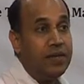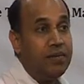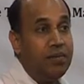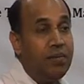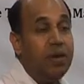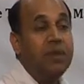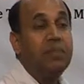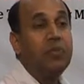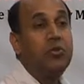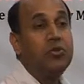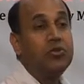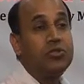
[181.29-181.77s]

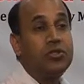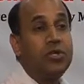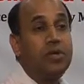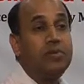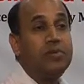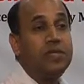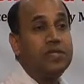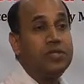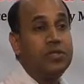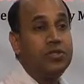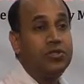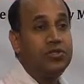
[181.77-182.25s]
but most
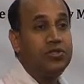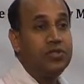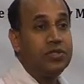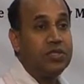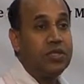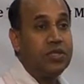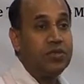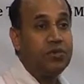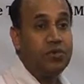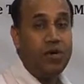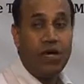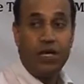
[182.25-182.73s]
of the
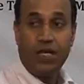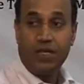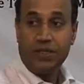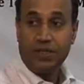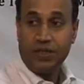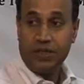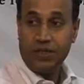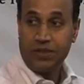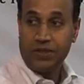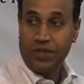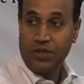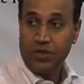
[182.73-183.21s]
situation wireless
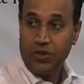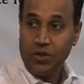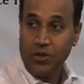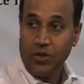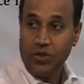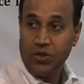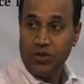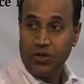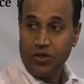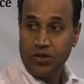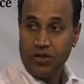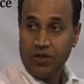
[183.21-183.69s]
sensor
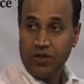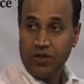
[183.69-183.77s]
node